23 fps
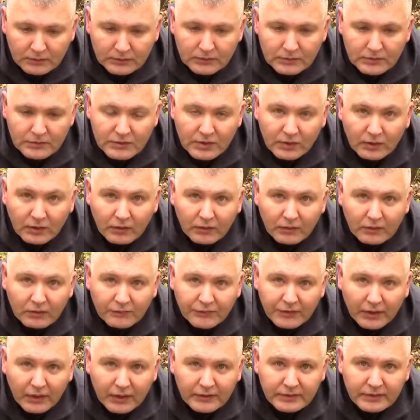So if
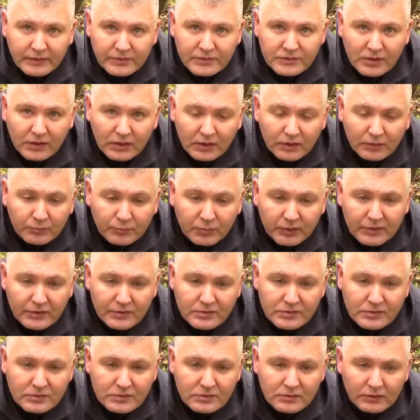you like this,
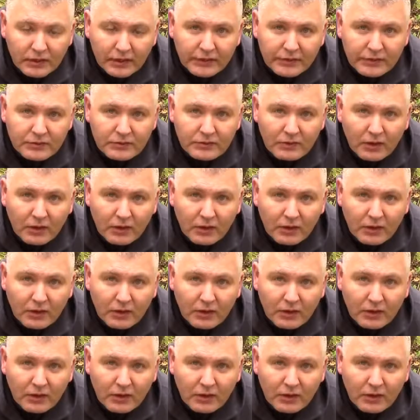please like,